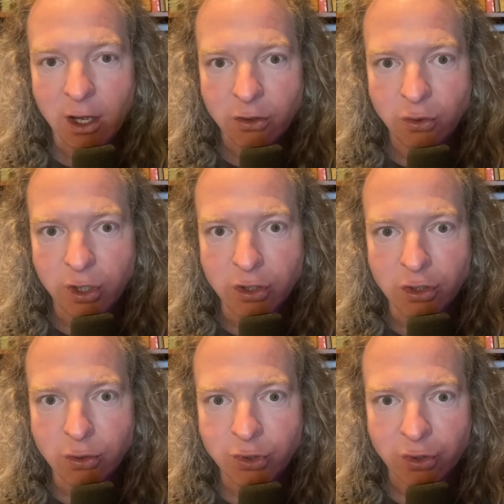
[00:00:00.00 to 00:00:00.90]
you can
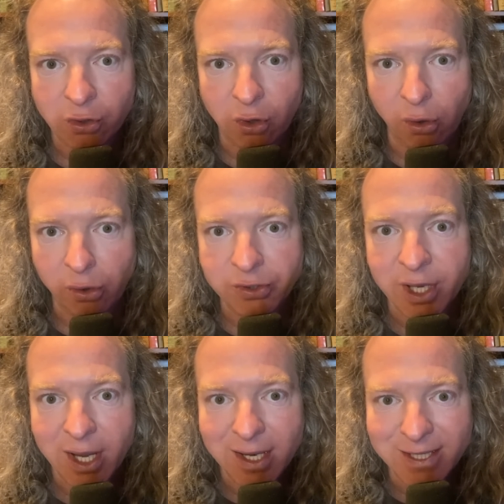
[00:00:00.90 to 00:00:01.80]
use your goals
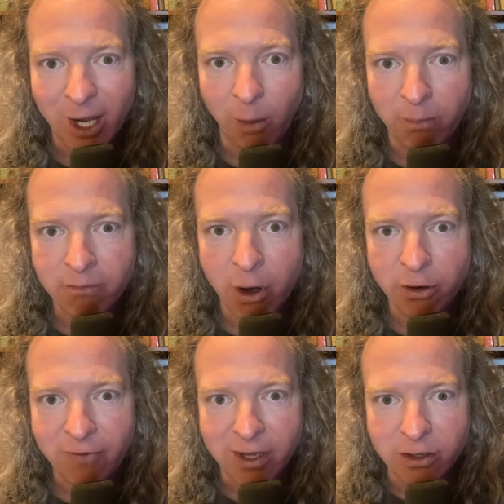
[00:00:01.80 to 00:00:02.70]
to help
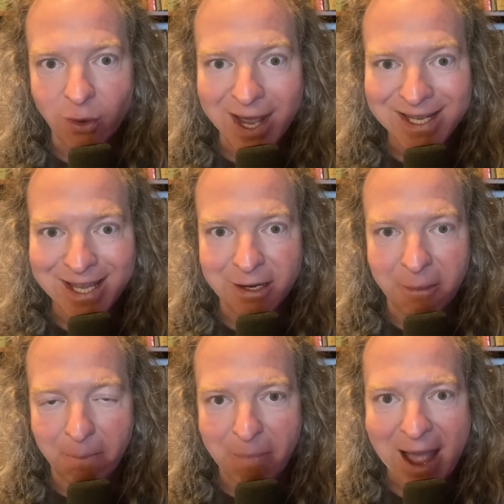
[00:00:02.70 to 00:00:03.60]
motivate you and get
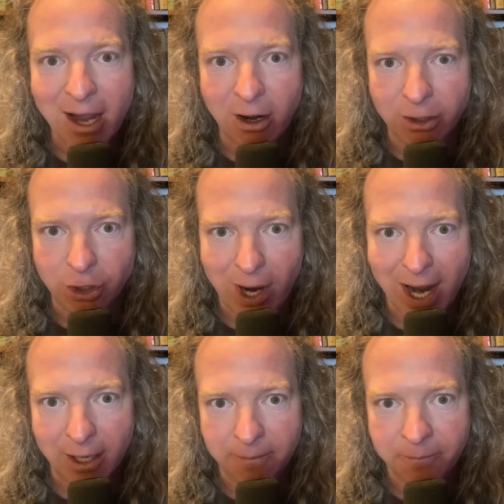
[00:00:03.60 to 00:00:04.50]
back on
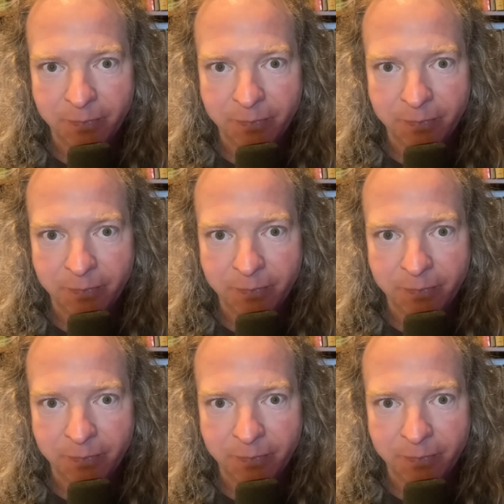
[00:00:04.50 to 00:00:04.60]
track.